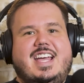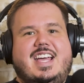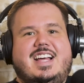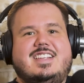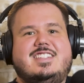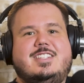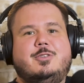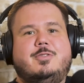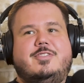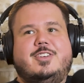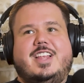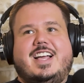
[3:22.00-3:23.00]
And I still
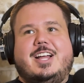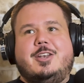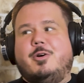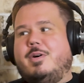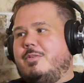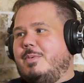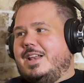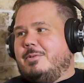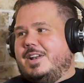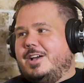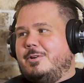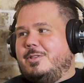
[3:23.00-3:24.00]
feel like I know everybody
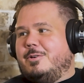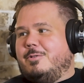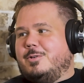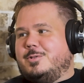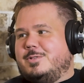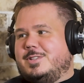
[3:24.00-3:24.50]
when I go to the grocery